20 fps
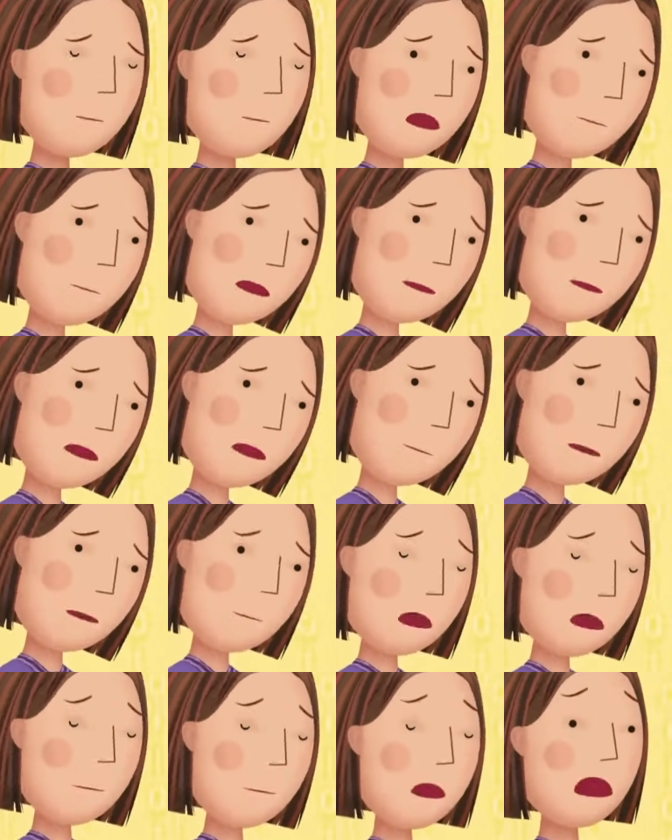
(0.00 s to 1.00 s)
The soccer game's
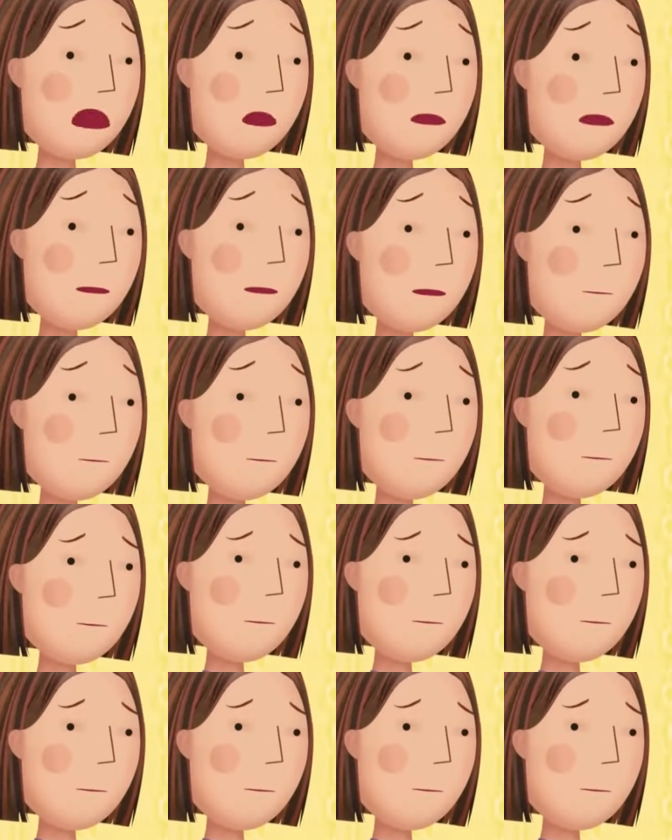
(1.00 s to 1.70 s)
about to start.